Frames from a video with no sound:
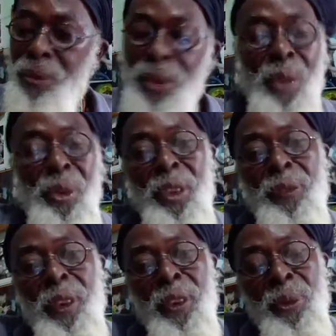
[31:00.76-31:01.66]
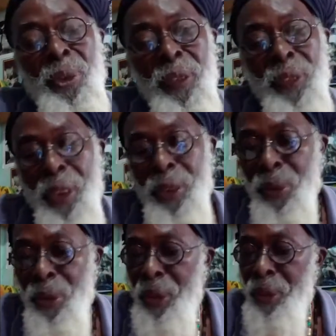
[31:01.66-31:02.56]
seeing Rastafari code of
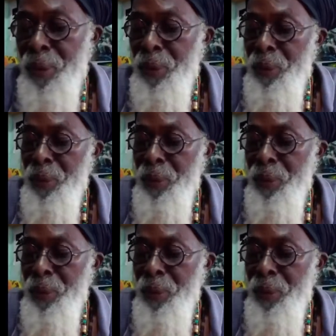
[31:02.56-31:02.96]
conduct and